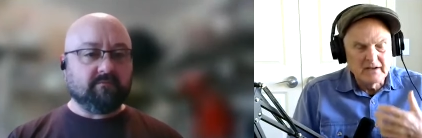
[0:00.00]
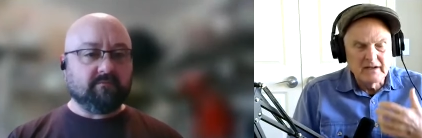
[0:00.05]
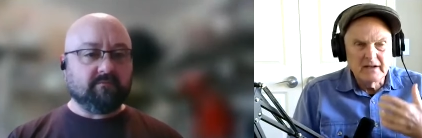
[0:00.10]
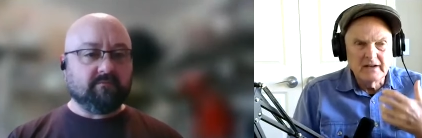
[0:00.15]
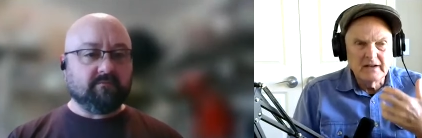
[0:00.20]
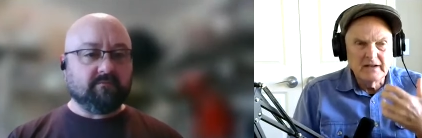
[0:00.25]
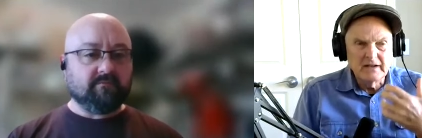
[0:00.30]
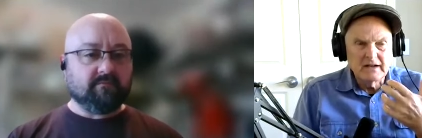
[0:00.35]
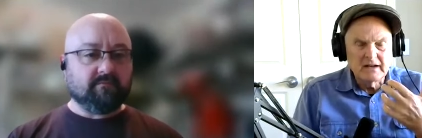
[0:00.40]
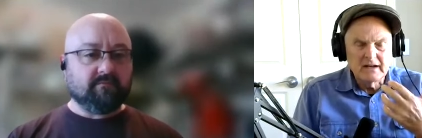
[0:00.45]

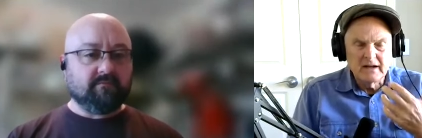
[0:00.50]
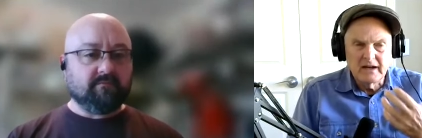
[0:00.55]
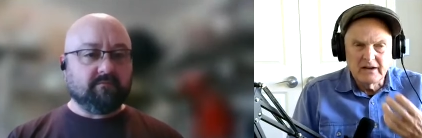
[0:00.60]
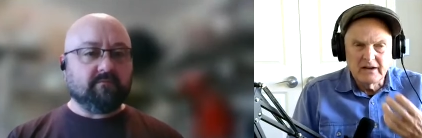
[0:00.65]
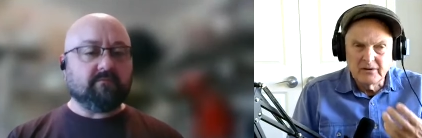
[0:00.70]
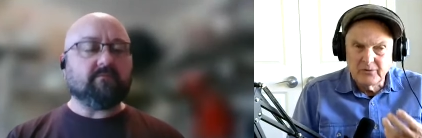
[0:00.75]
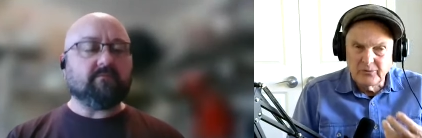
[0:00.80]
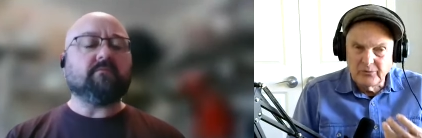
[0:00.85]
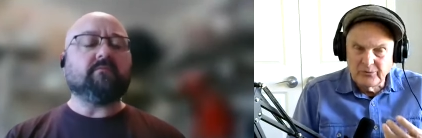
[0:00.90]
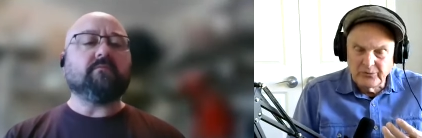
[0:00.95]
Speaker 1: and any kind
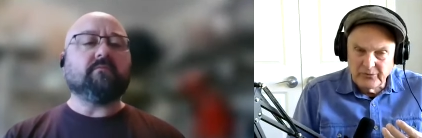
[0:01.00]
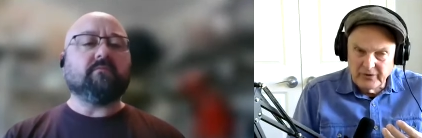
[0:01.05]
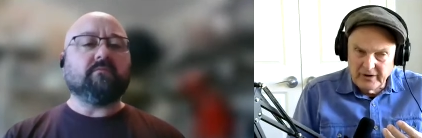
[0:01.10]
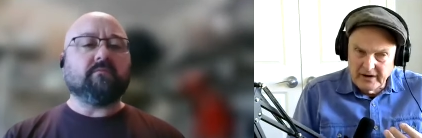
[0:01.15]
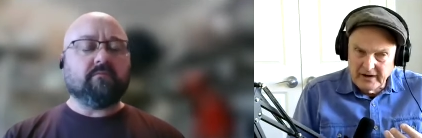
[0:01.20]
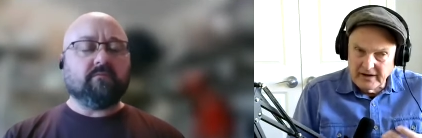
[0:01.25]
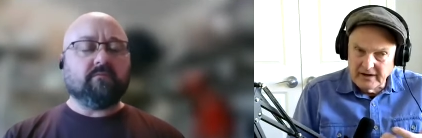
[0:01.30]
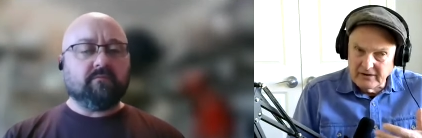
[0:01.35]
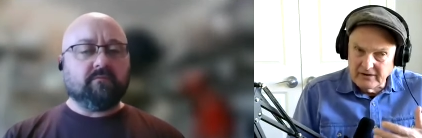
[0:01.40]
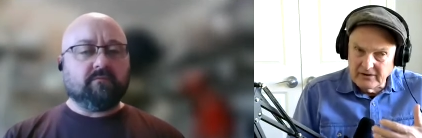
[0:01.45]
of
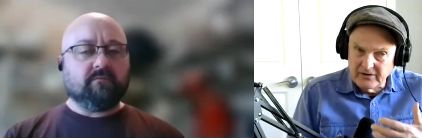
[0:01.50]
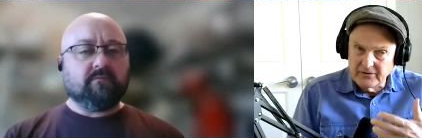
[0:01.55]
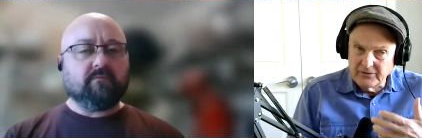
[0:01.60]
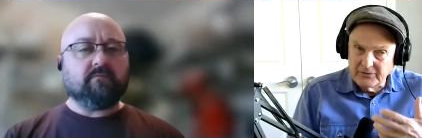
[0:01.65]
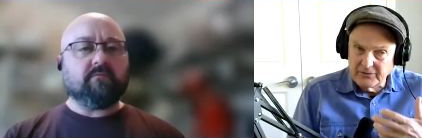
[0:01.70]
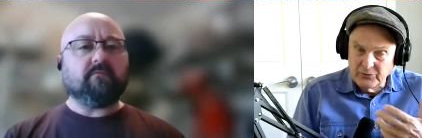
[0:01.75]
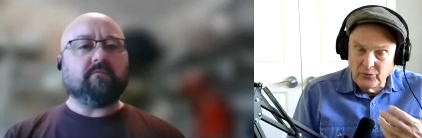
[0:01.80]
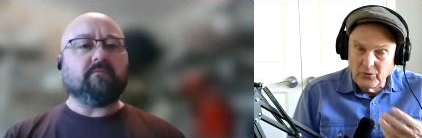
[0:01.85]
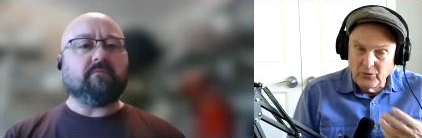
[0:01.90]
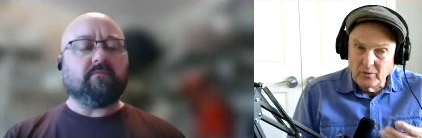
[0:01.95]
regular
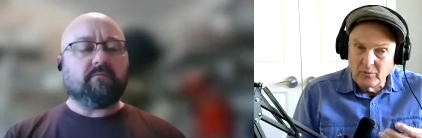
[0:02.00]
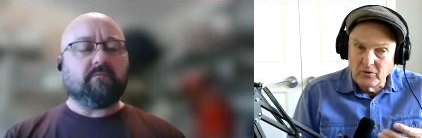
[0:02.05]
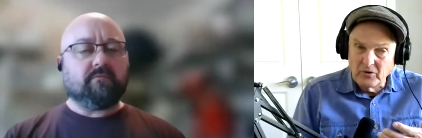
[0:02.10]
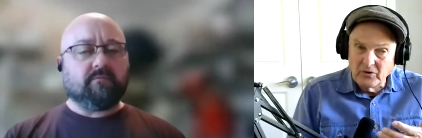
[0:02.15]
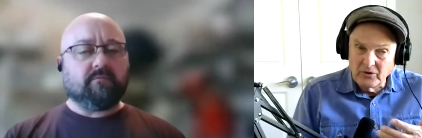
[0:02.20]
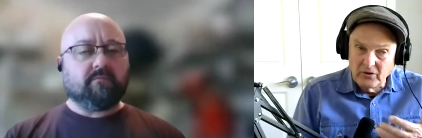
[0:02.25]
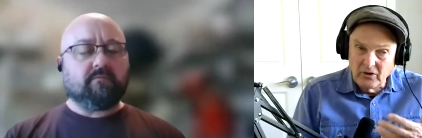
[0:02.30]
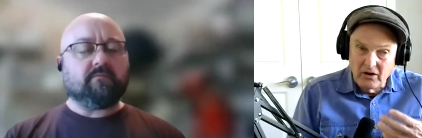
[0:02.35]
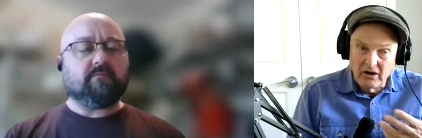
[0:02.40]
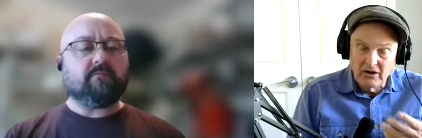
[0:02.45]

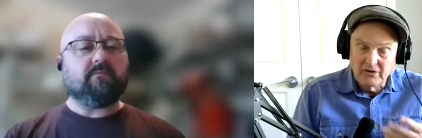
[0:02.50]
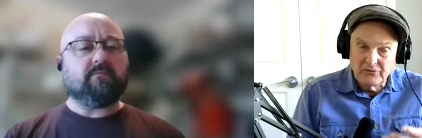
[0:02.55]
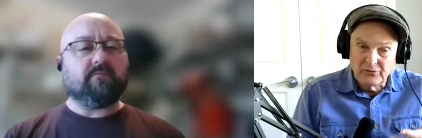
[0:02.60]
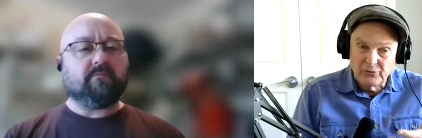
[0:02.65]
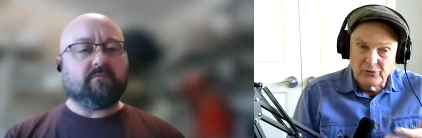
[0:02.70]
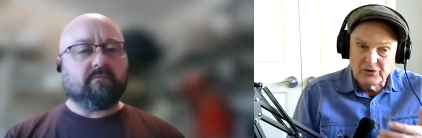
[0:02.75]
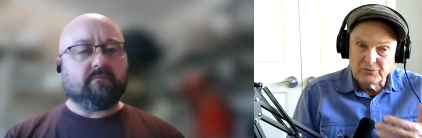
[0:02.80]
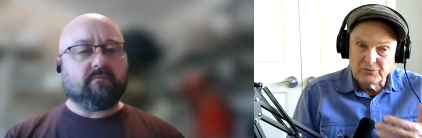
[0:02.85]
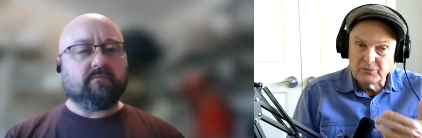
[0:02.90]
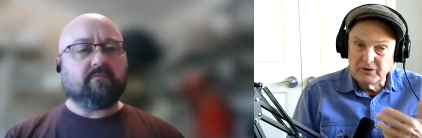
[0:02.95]
normal law
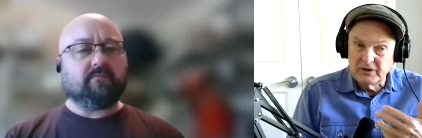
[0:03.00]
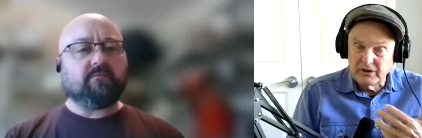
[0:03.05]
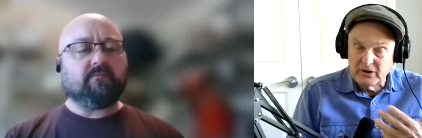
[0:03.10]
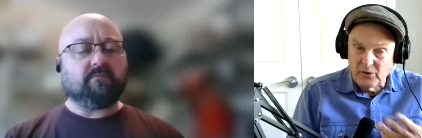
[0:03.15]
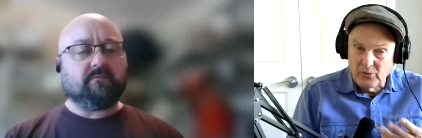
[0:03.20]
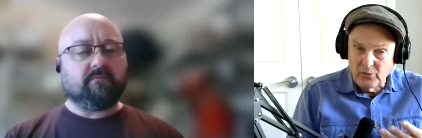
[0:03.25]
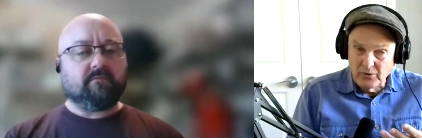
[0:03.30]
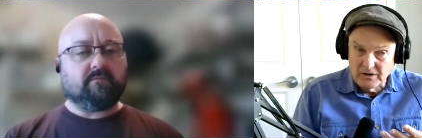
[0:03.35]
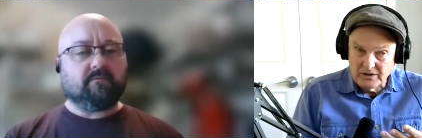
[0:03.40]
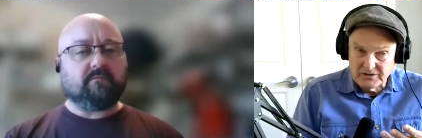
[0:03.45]
enforcement and
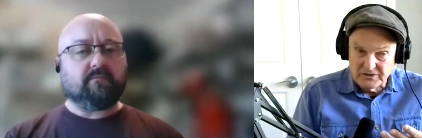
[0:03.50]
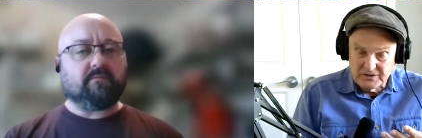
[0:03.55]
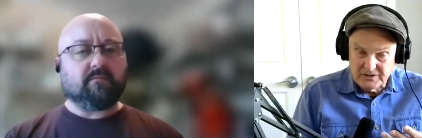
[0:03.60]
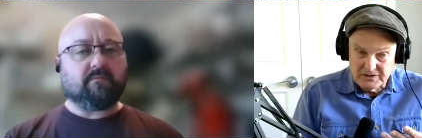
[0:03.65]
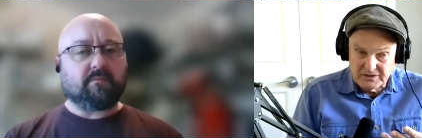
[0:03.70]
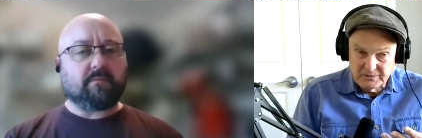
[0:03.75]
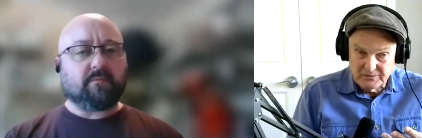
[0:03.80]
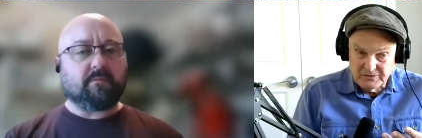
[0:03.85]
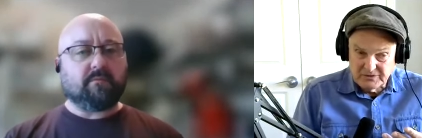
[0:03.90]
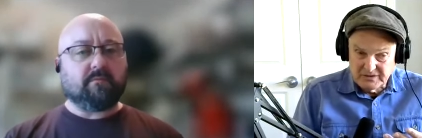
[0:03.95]
court
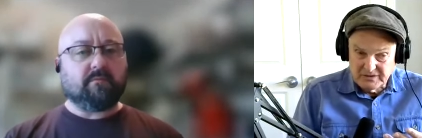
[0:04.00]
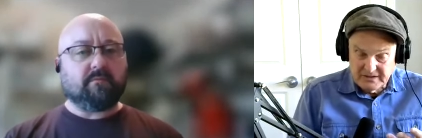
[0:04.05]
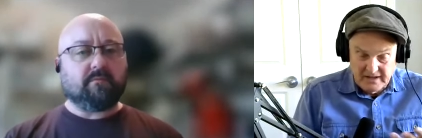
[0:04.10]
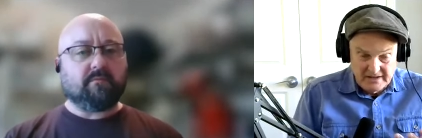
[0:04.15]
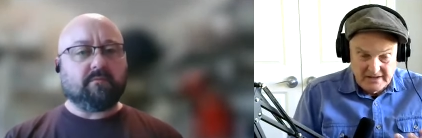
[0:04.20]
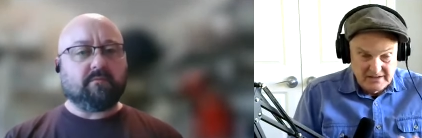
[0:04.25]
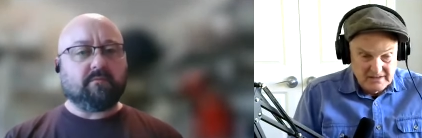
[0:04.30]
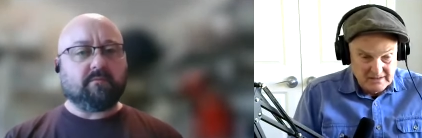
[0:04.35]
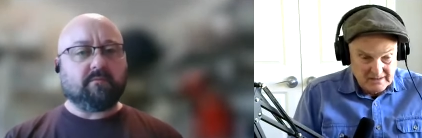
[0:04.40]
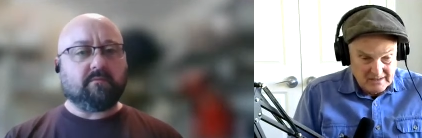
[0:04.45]
systems? Did
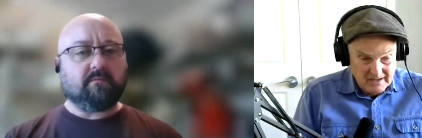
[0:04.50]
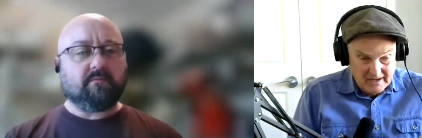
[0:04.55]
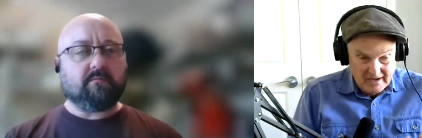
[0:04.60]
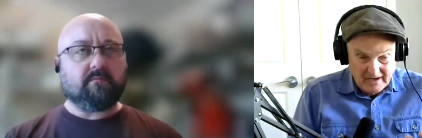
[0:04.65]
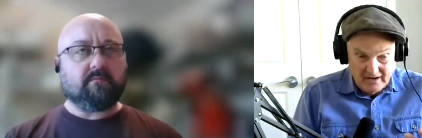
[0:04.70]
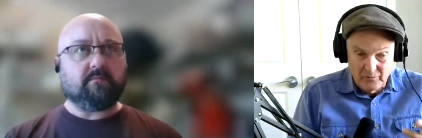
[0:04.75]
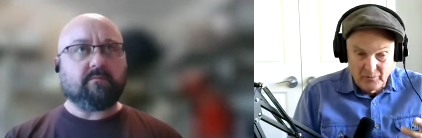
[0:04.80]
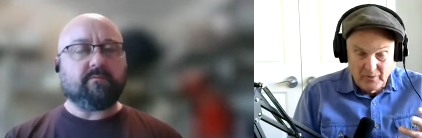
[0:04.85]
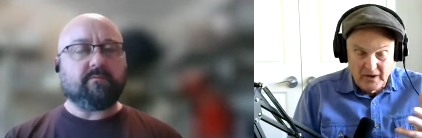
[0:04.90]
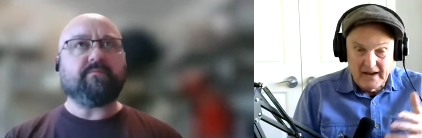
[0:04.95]
they just kind of
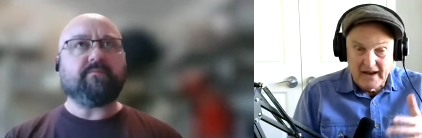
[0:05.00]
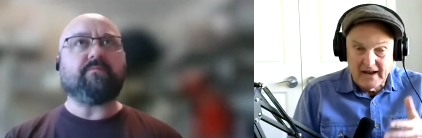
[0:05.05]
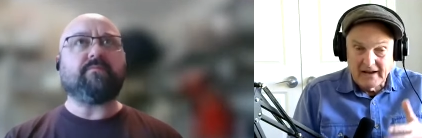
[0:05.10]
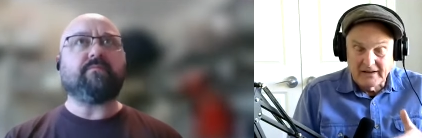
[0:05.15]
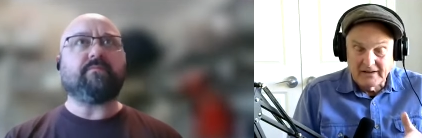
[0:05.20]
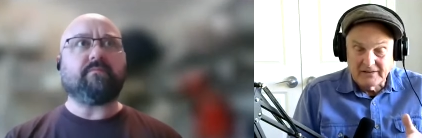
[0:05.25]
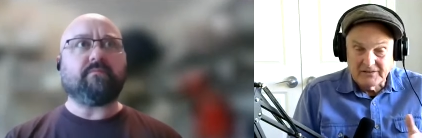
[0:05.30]
everybody